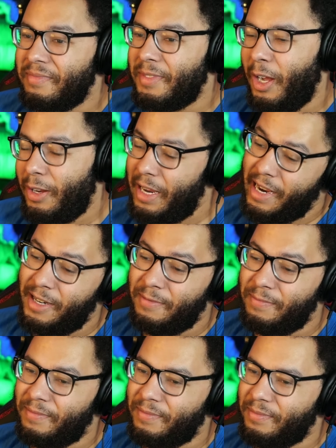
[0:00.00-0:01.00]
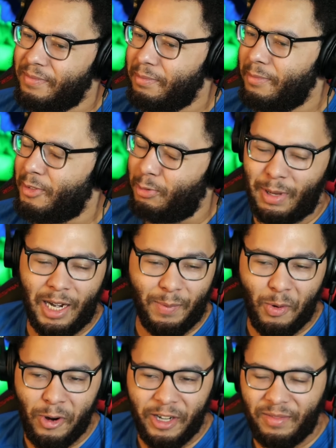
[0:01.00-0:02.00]
Okay. She made a
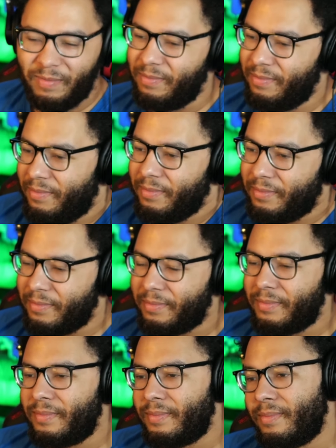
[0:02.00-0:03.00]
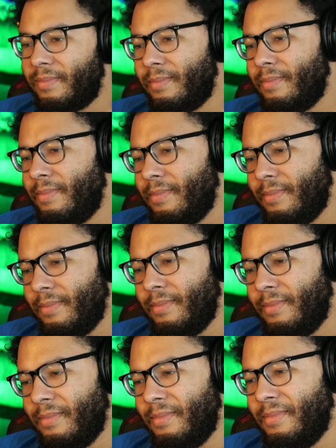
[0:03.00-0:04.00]
point. Hey, Squirt. Come and play with
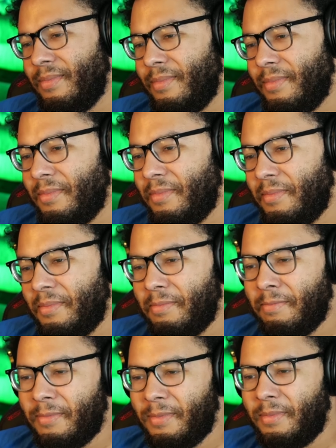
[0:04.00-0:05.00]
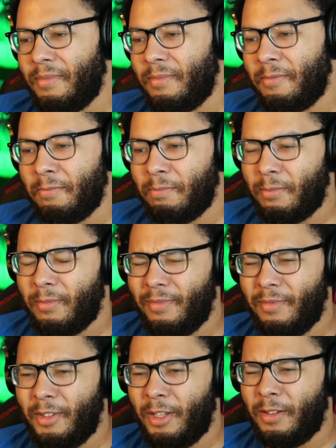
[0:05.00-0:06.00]
me, Double D. Your mother's
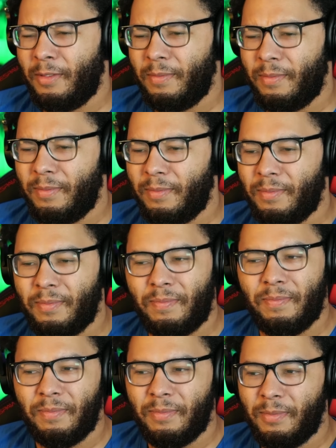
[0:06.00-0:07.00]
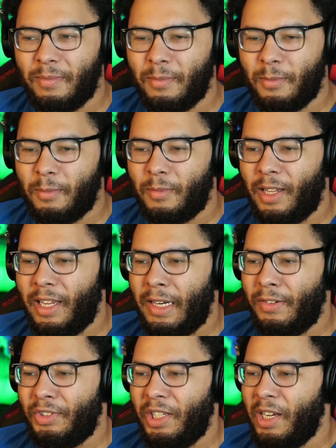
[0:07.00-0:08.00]
calling you. I
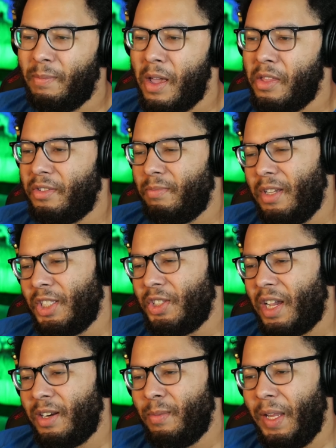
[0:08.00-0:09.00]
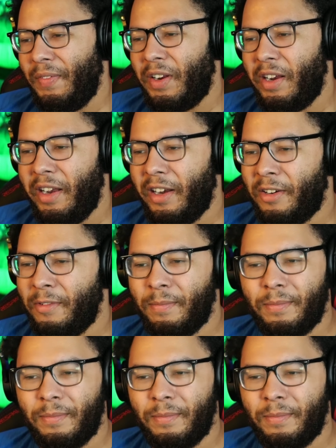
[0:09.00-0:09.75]
never seen your mother. Mothers. I don't believe they're here.